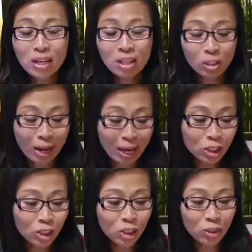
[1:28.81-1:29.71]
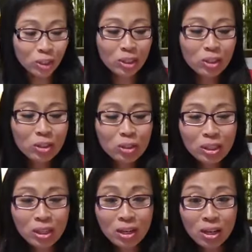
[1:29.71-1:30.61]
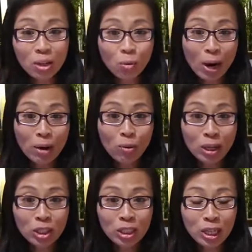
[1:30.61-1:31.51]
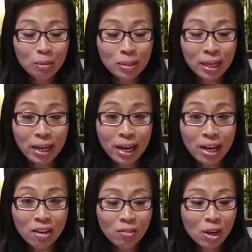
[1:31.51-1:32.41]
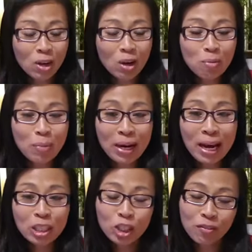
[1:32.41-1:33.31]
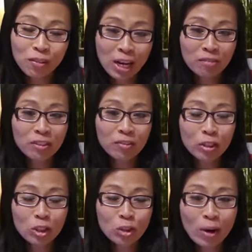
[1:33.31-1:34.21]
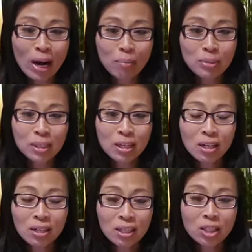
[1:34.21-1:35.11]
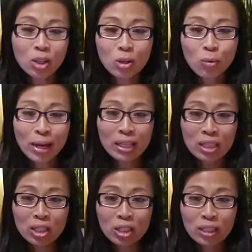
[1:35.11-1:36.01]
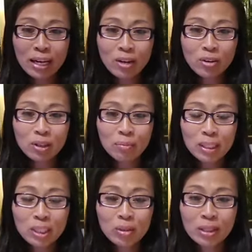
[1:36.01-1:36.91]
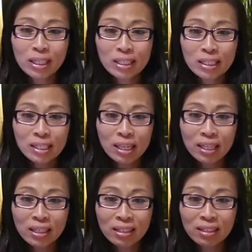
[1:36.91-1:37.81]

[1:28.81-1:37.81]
So actually you can use the wide washi tapes that I have, but actually if you have different scraps, it's a good way to layer them into a nice design.